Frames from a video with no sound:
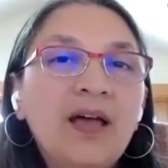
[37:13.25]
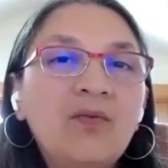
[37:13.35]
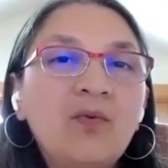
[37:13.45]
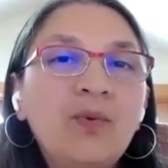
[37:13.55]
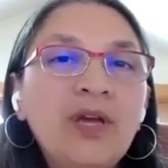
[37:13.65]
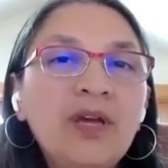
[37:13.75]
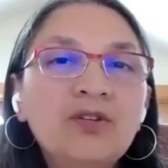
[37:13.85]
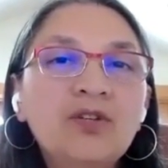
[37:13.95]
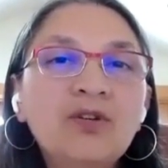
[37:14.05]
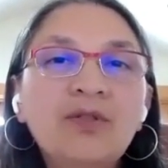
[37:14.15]
And we
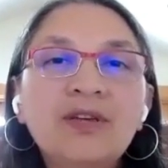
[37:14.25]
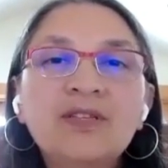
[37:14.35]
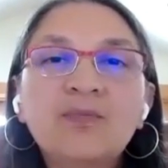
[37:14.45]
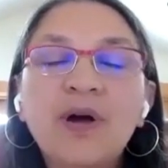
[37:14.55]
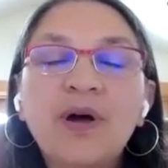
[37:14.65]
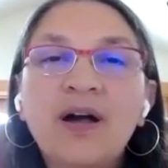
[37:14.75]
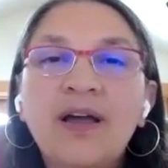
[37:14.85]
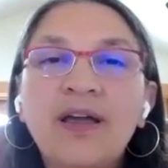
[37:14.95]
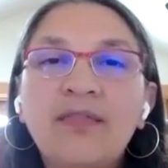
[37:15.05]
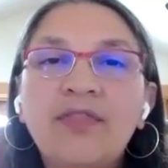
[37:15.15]
can do this
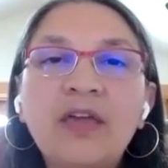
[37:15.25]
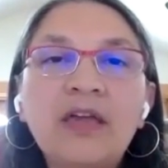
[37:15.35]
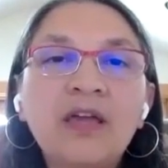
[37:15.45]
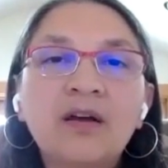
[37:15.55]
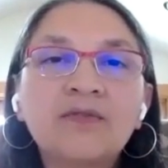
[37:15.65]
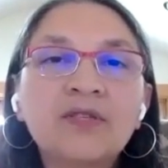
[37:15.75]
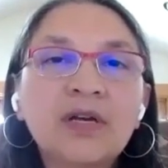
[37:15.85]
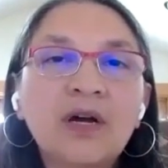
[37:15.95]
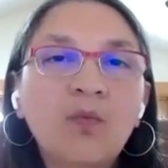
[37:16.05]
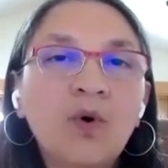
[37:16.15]
by thinking of
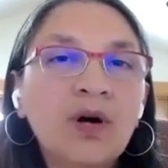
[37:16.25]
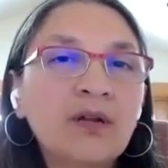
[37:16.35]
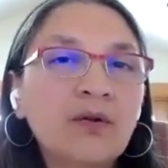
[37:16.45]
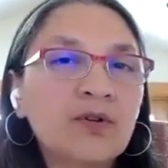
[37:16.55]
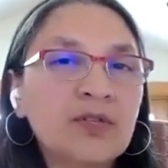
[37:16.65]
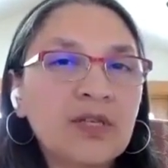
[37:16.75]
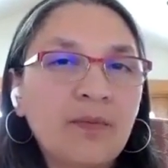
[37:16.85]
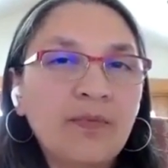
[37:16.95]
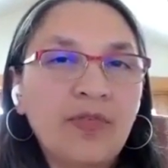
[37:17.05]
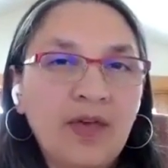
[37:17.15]
someone or
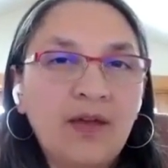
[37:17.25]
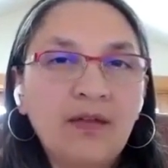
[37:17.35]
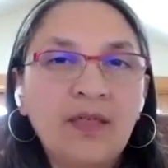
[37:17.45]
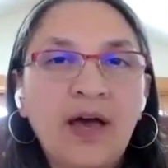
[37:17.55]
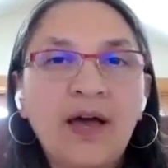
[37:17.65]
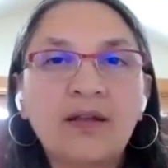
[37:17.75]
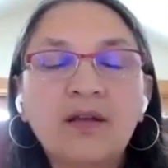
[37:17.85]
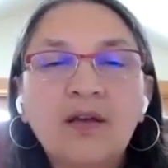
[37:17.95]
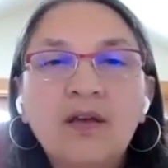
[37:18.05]
something that